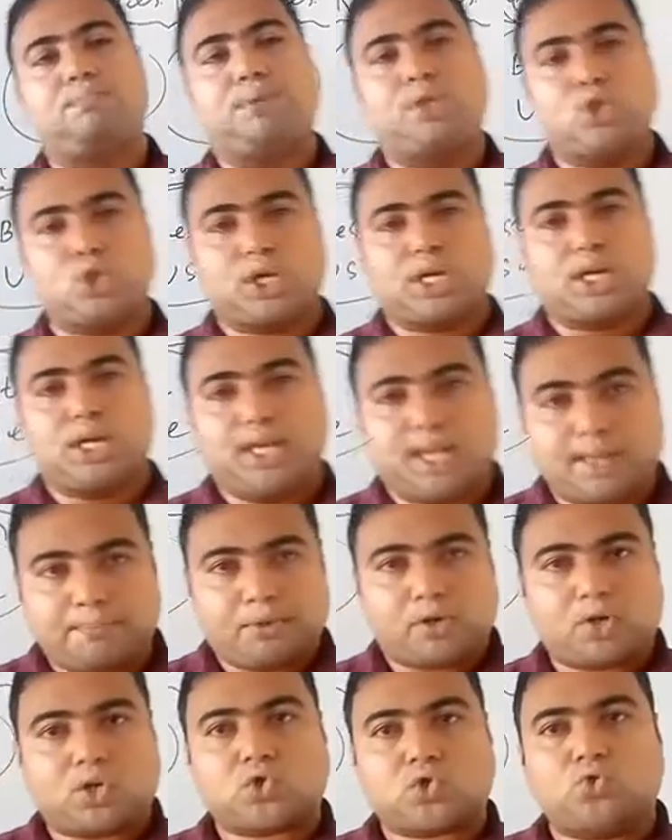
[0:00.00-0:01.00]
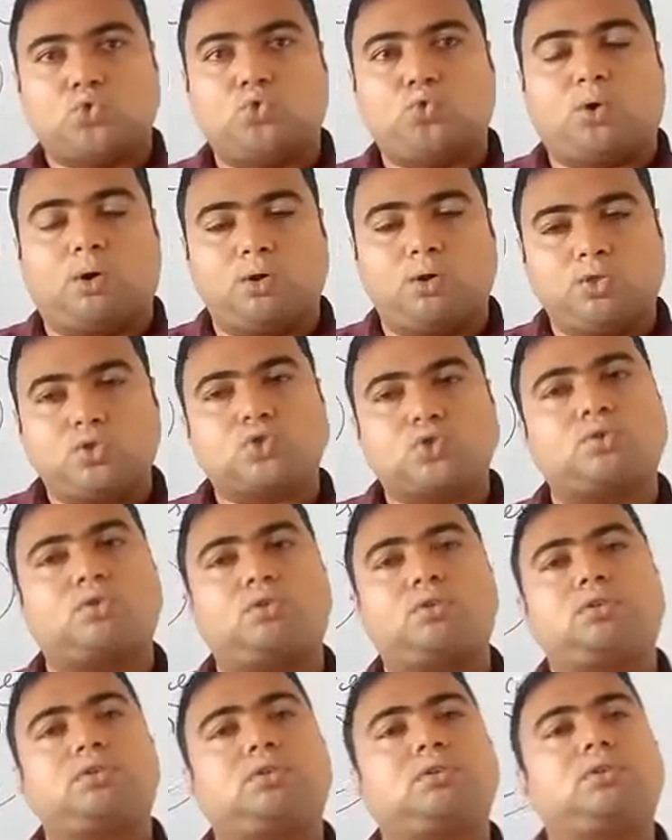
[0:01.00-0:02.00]
physical laborers who
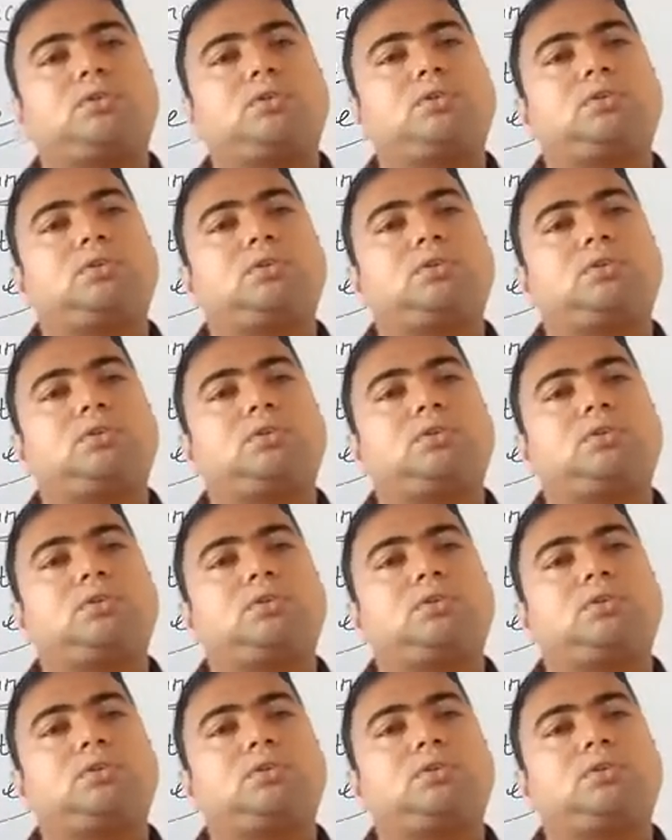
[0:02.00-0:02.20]
also